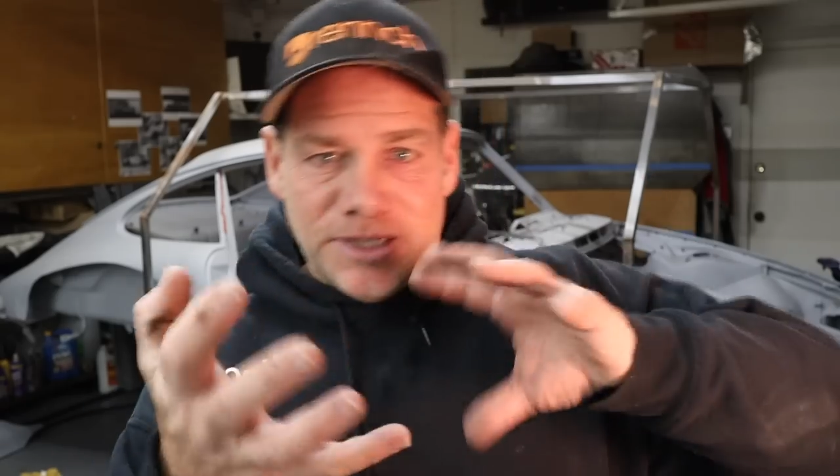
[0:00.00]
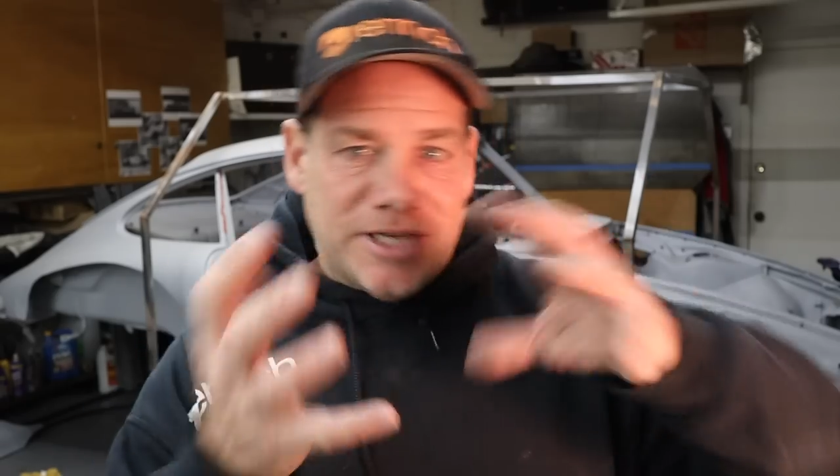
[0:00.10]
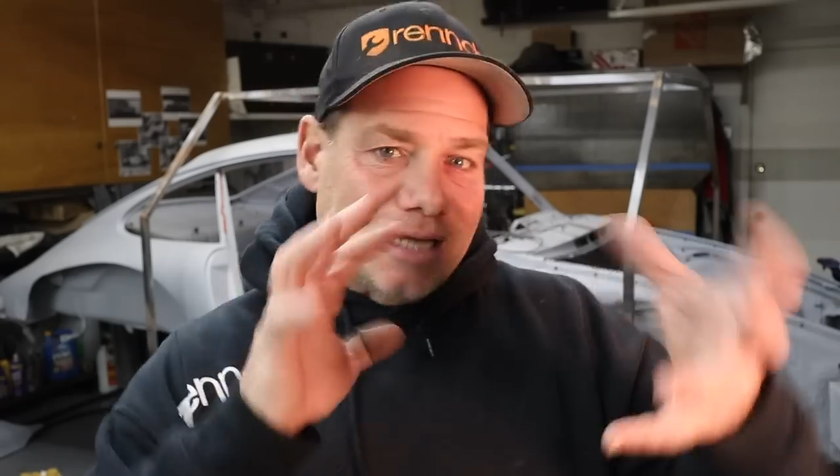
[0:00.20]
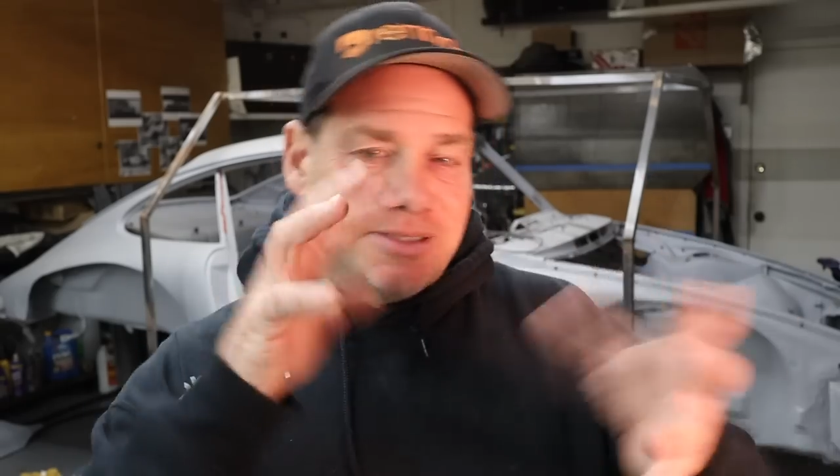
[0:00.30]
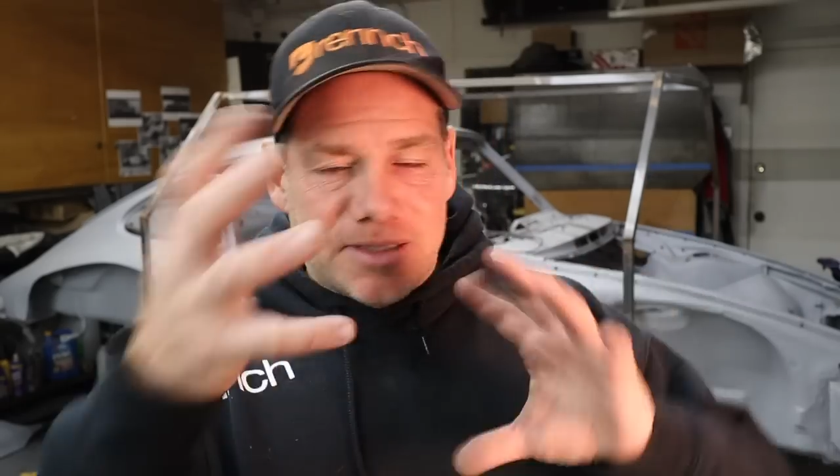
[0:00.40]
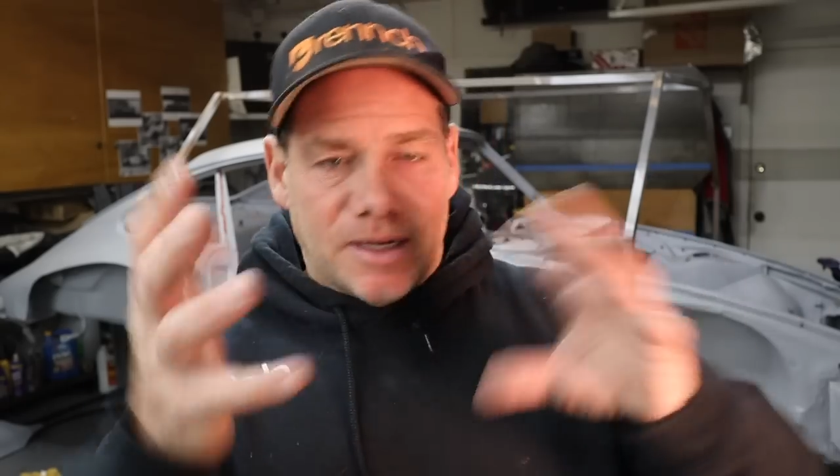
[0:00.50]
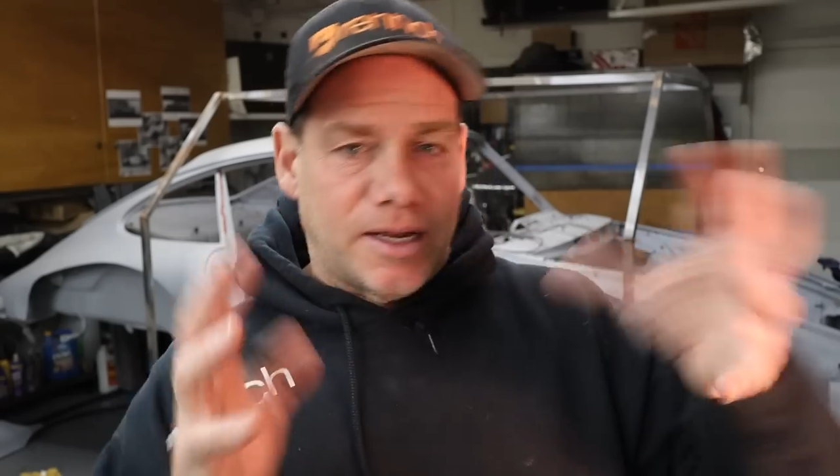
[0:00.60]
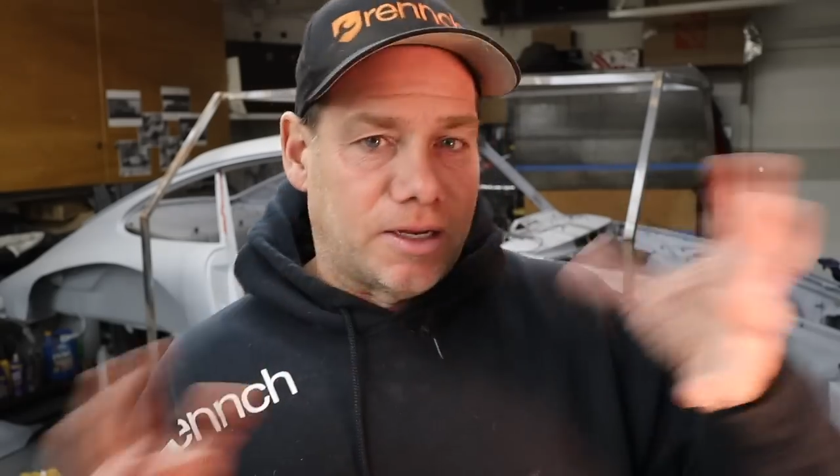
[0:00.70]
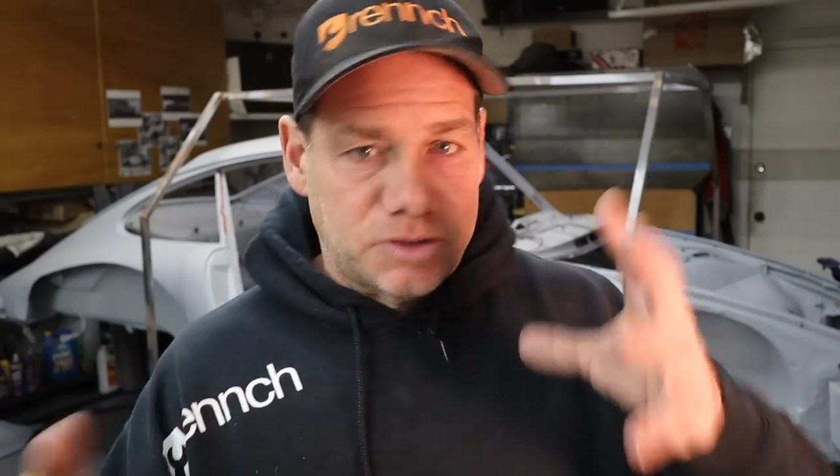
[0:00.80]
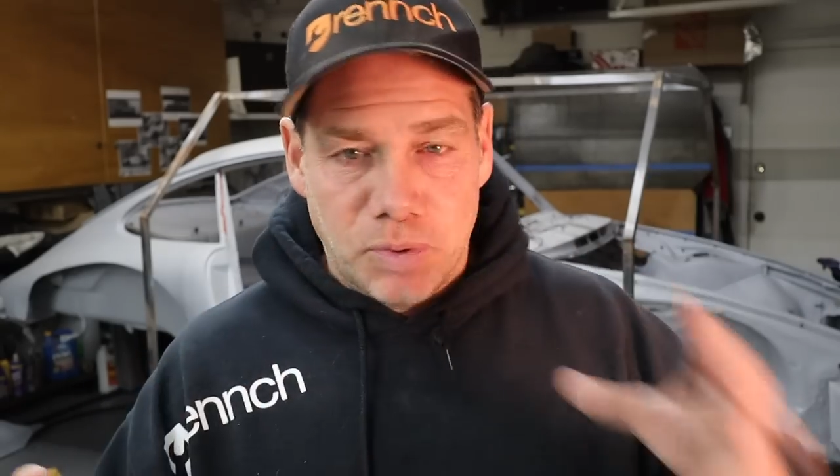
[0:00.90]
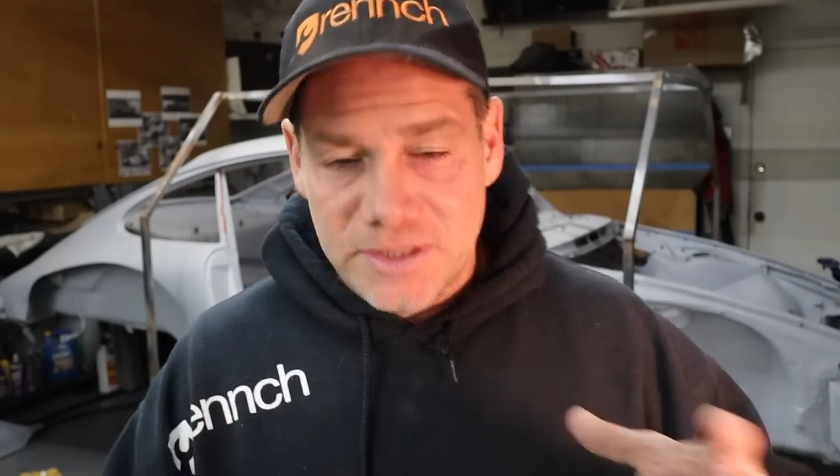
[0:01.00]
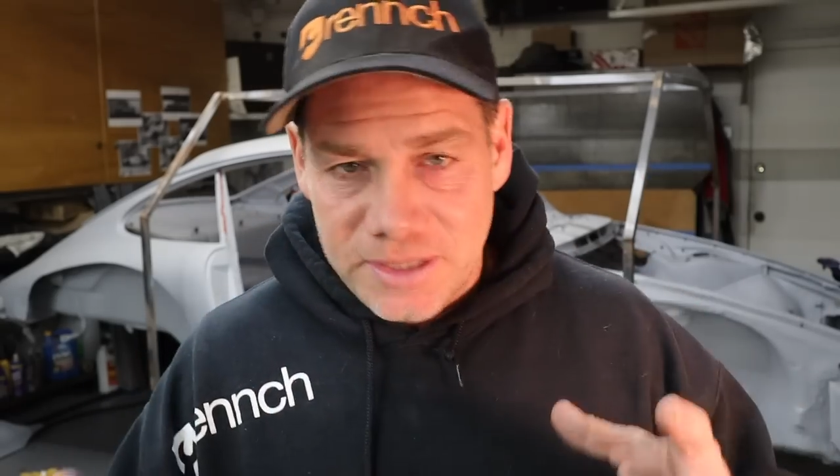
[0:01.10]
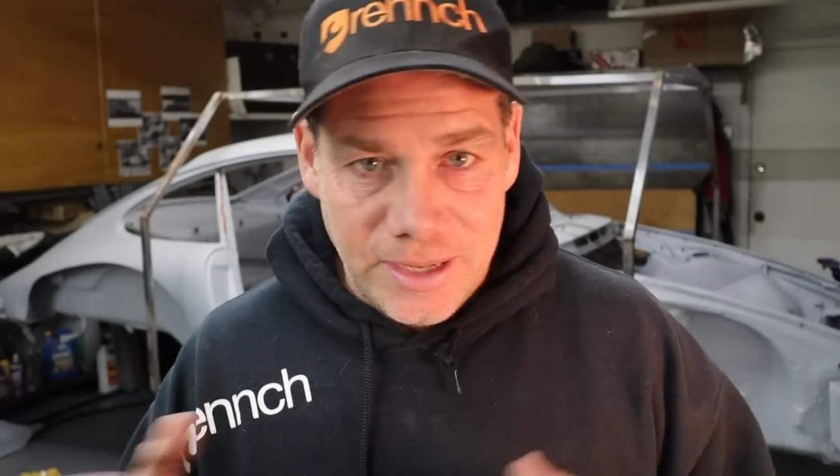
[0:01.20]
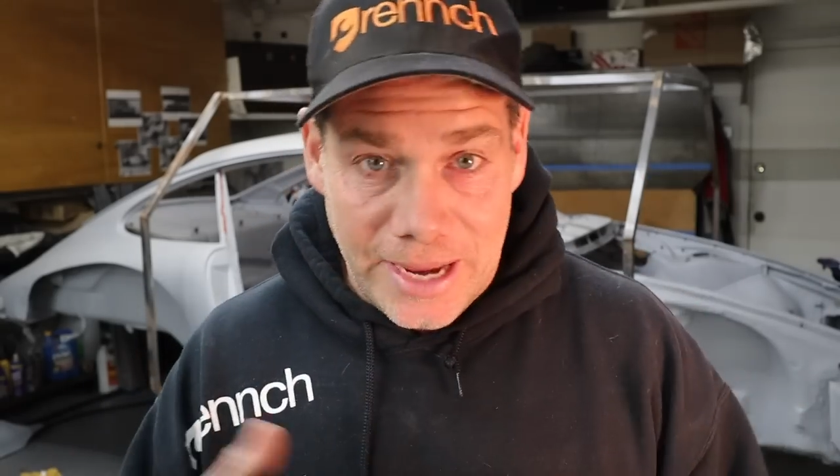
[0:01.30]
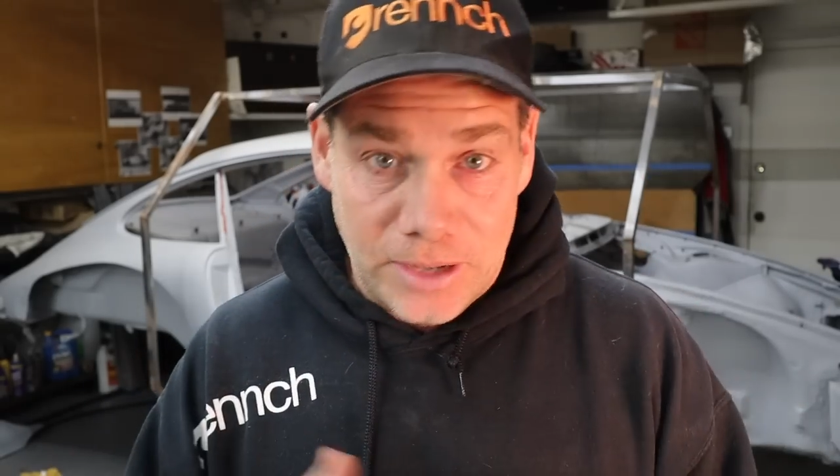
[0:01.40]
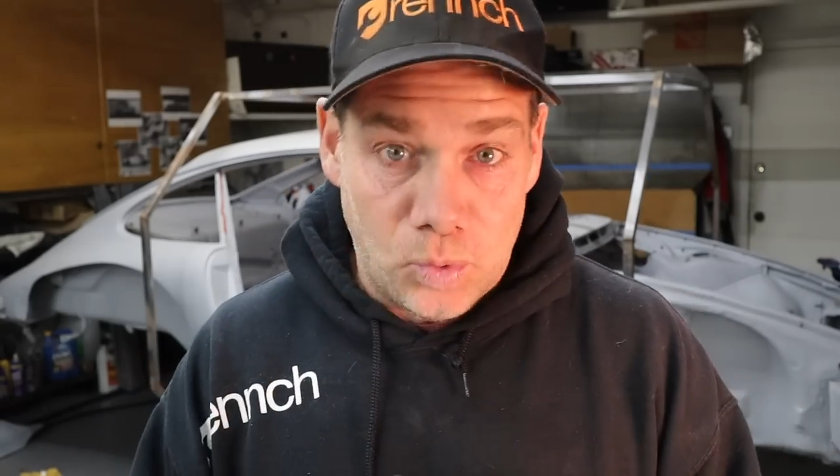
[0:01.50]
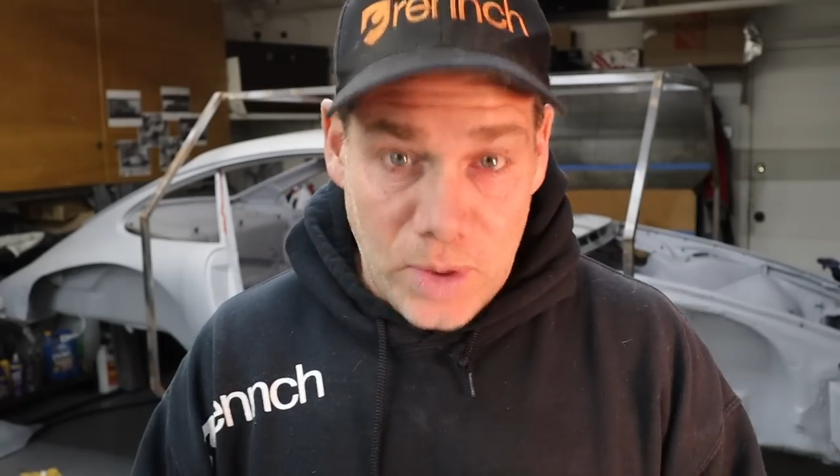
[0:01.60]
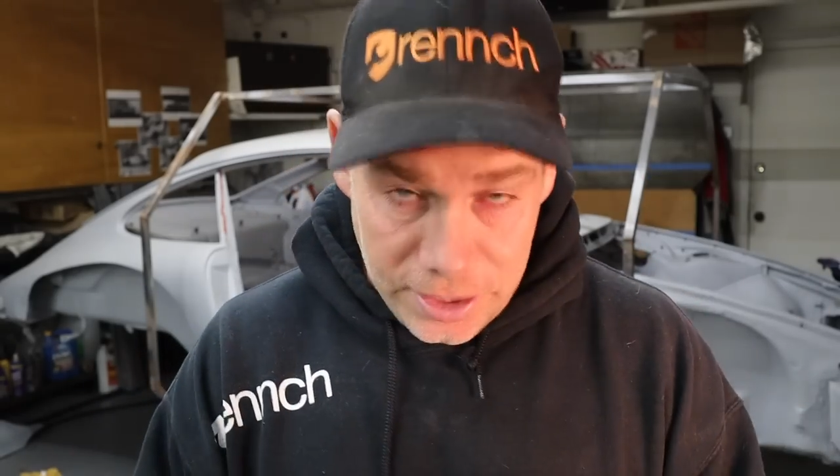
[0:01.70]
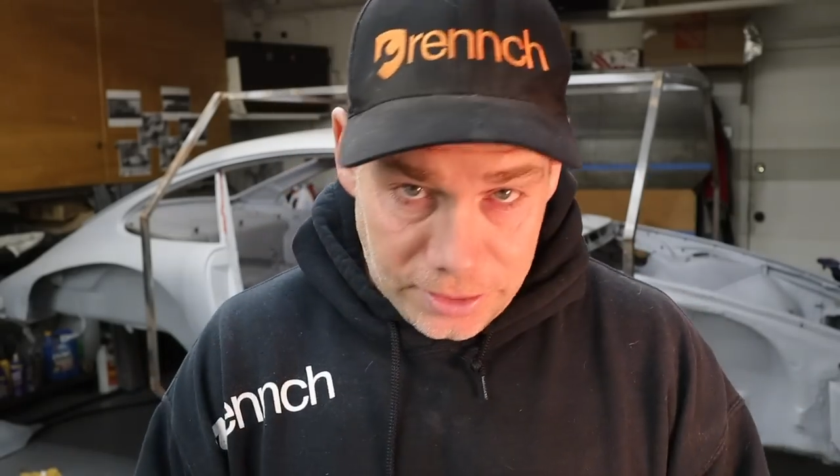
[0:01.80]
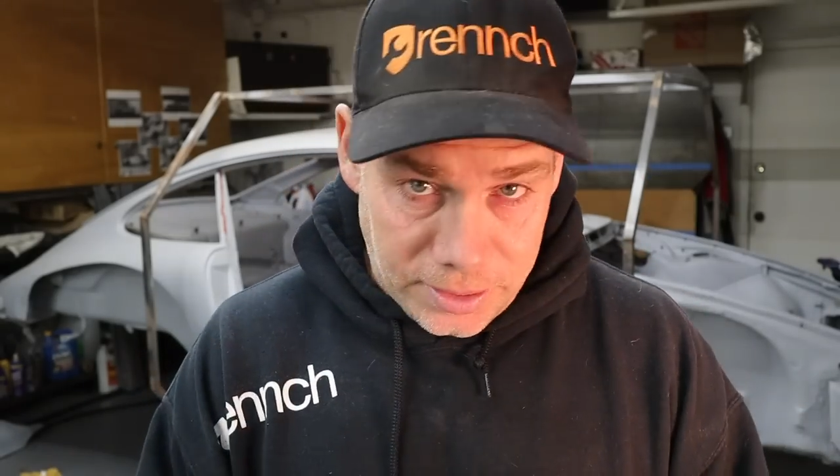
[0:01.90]
chassis is gonna get all twisted and
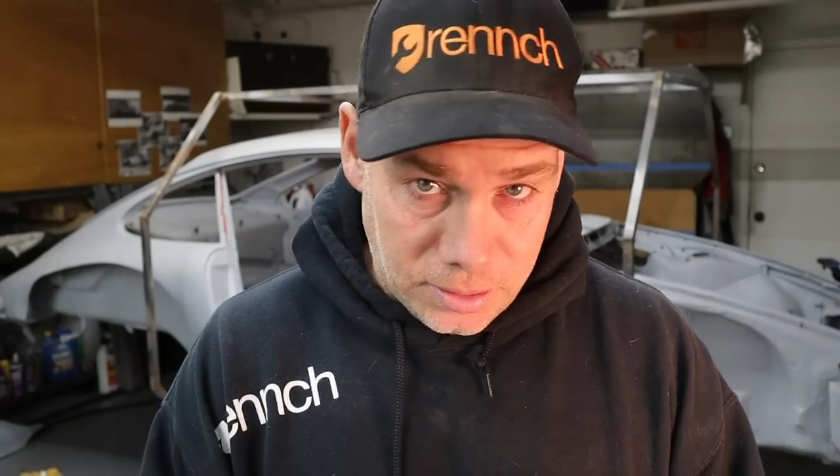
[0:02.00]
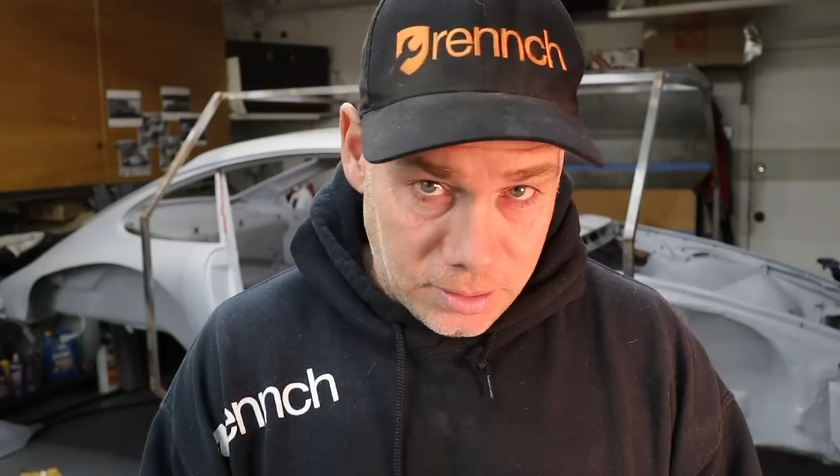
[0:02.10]
weird.